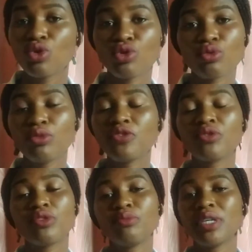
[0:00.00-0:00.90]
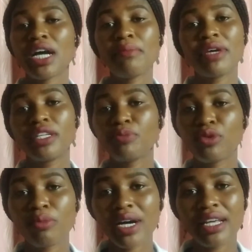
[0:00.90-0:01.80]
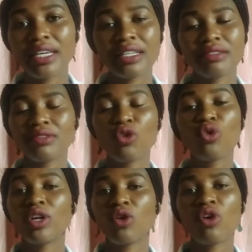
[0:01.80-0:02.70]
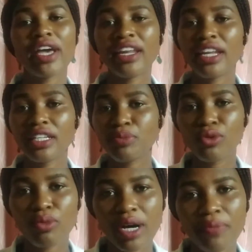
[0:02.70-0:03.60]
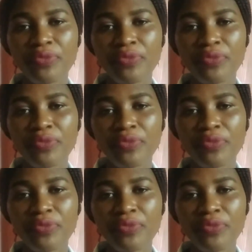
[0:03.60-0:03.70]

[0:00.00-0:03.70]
to move to become a diploma and own or earn a diploma.